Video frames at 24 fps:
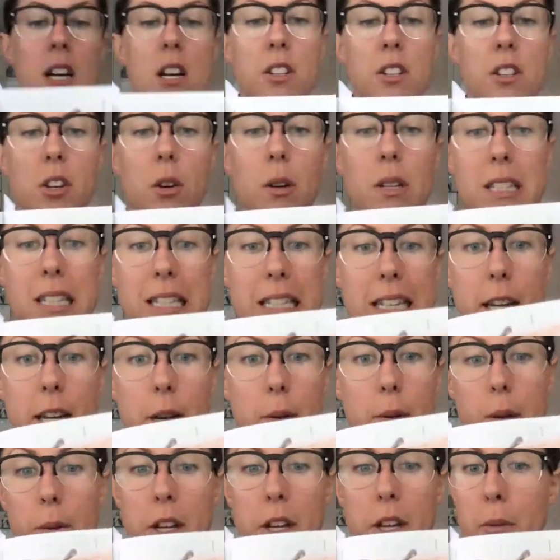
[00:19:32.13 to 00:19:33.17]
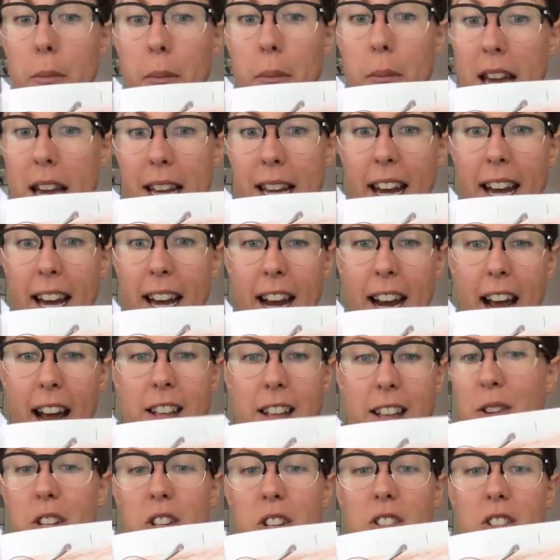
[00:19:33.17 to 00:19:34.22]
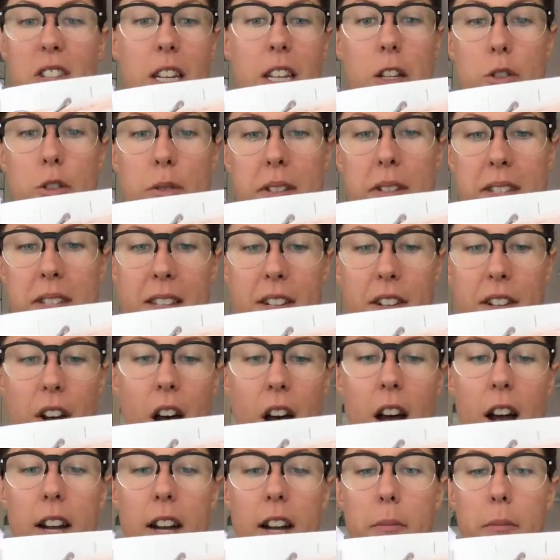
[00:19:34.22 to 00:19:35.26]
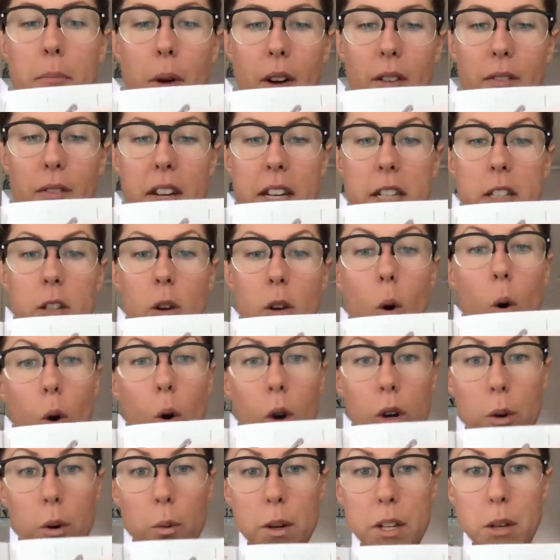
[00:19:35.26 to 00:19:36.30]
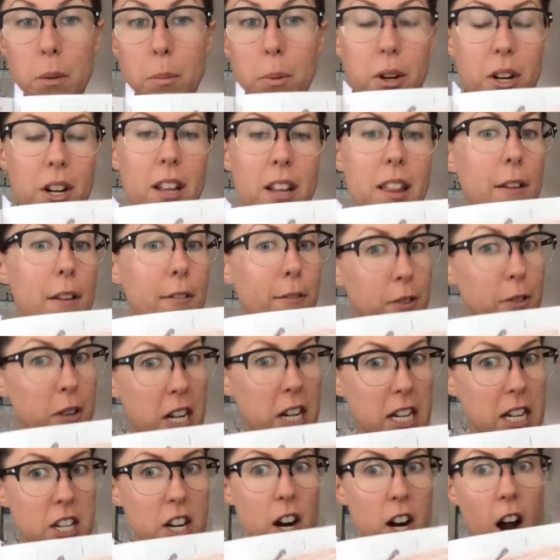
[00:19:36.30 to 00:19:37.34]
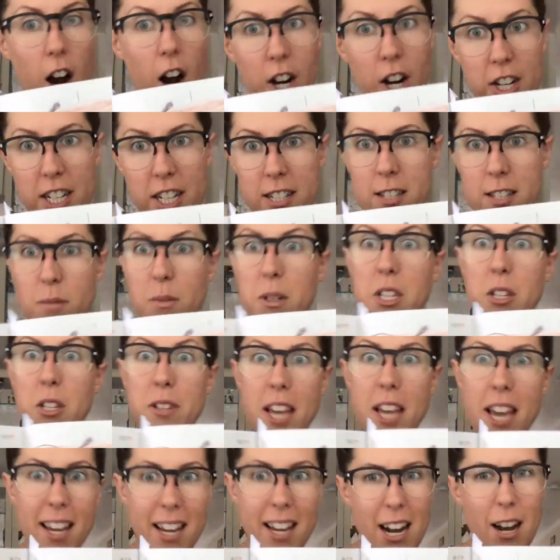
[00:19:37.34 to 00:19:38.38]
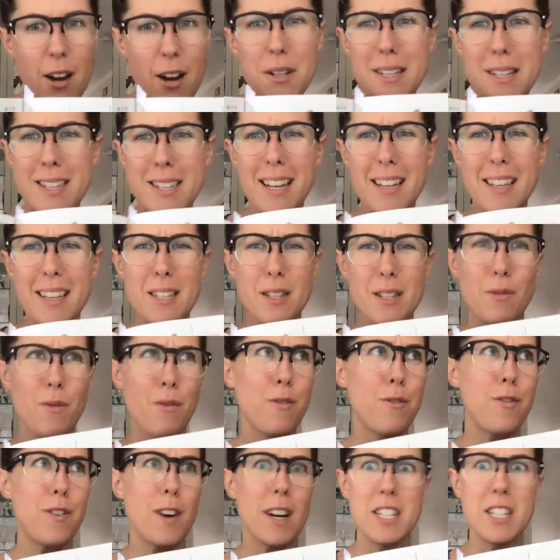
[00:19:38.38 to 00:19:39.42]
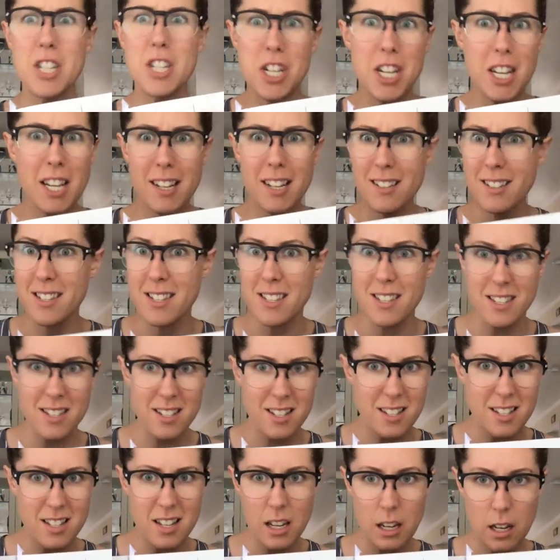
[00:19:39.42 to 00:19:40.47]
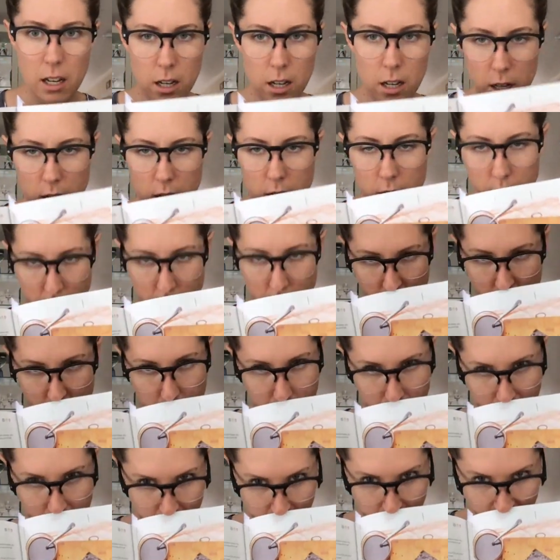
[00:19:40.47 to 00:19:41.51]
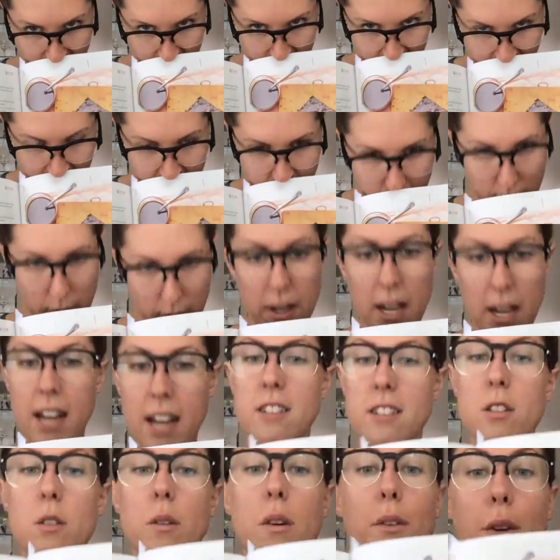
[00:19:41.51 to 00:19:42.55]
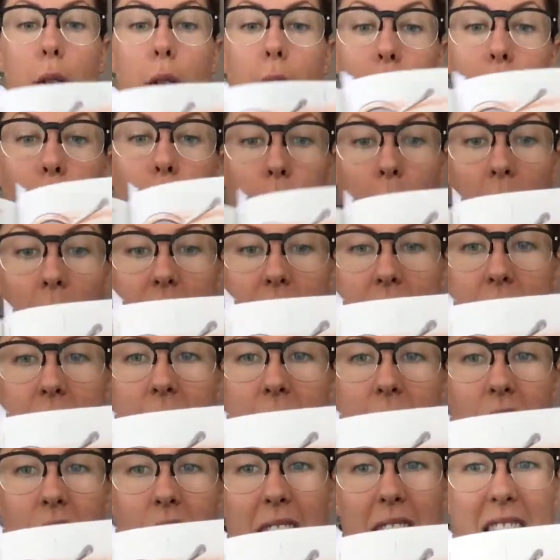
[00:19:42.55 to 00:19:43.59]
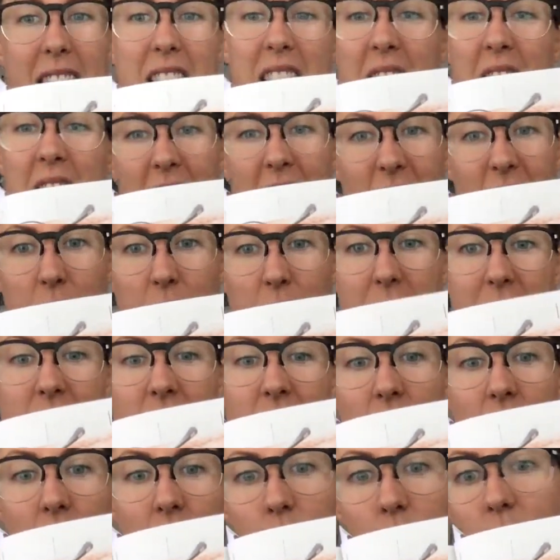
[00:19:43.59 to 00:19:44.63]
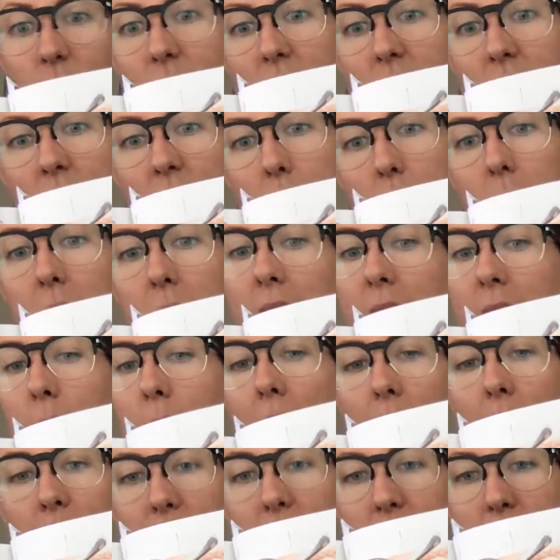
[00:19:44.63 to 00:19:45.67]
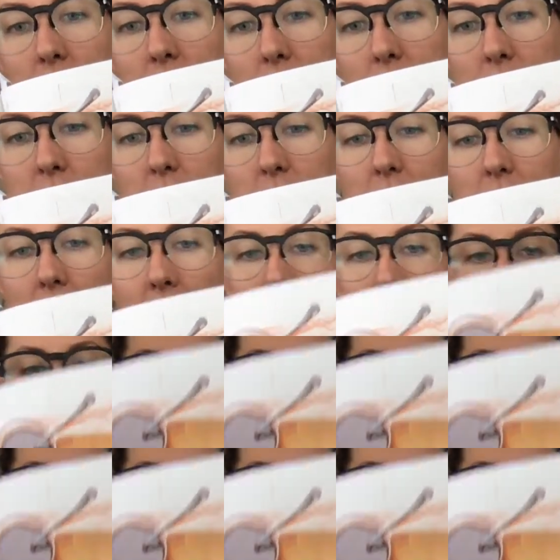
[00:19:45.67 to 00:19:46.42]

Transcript: So it's liquid when you make it, and you can just like drizzle it on and perfect. Or when you put it in the fridge, it hardens, and when you take it out, it's like this fudgy consistency. Okay, so if you have friends that are like, keto is so stupid, how could you ever do that?